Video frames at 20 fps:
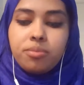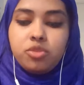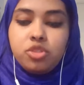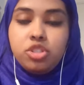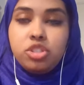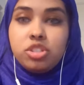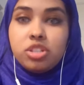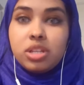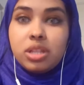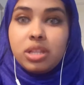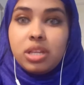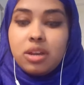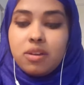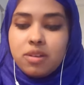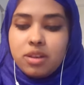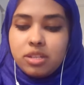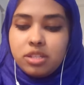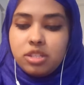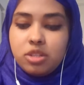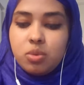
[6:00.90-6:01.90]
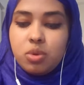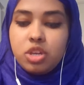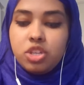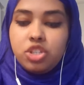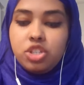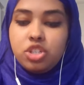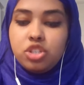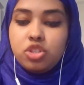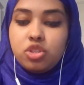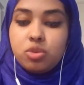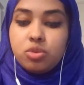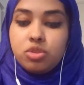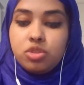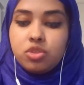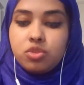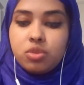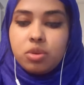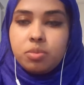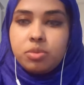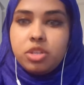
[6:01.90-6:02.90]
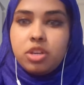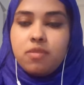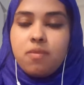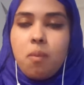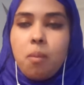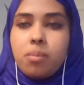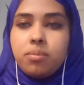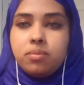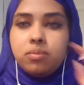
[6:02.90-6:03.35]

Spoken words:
She's hilarious. The way she's so descriptive.